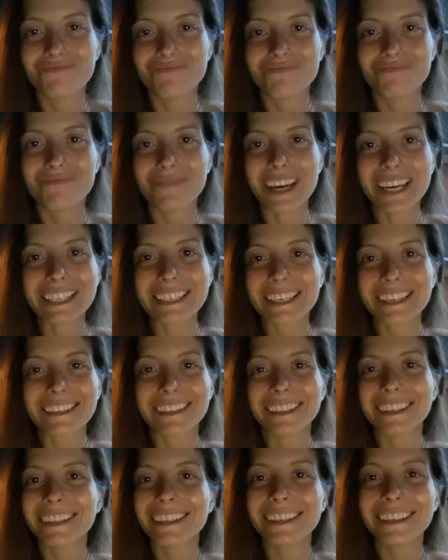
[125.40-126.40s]

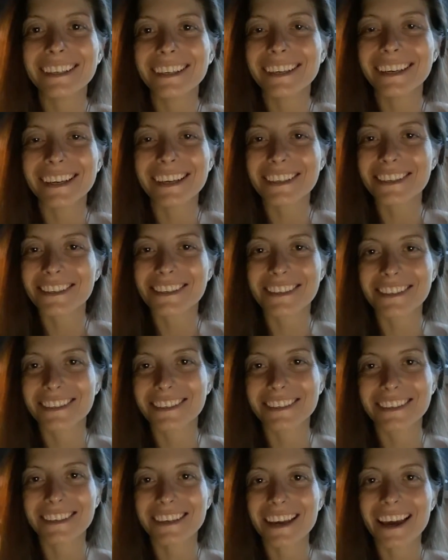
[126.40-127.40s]
basically
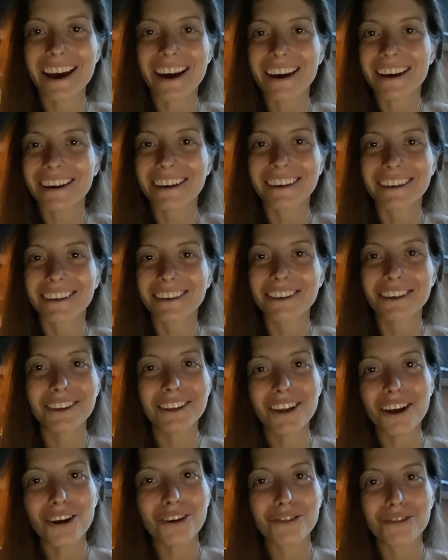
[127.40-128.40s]
it's, yeah, good
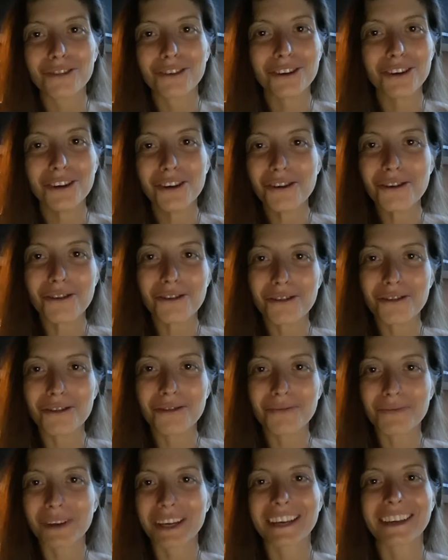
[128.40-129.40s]
luck for you,
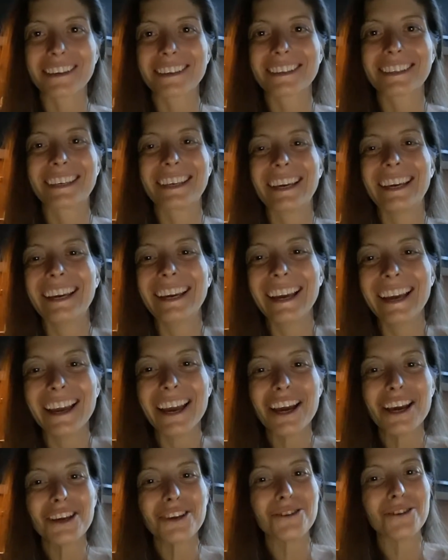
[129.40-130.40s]
because
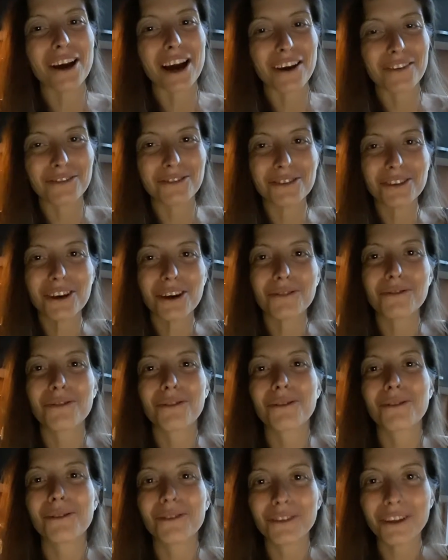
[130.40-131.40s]
you have to go
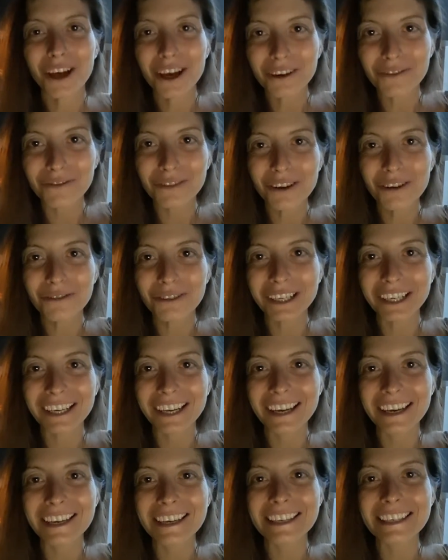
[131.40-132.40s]
through a lot of
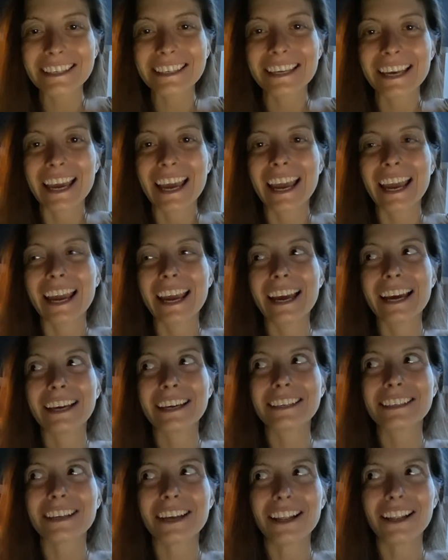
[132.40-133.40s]
loneliness
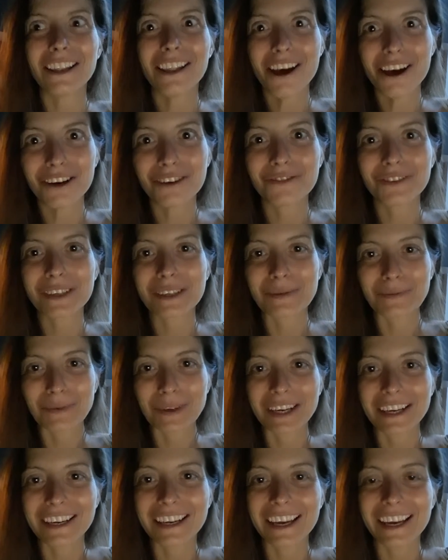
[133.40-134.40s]
and a lot of
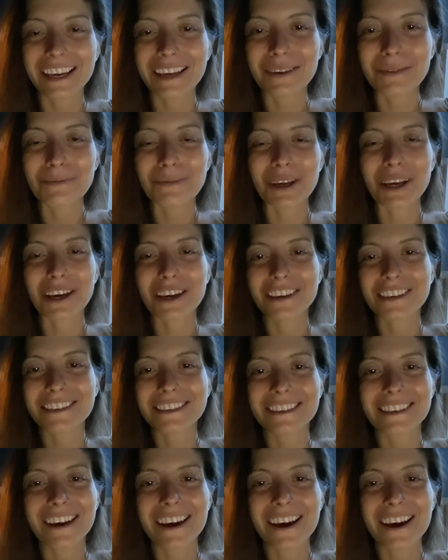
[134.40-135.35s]
explaining, because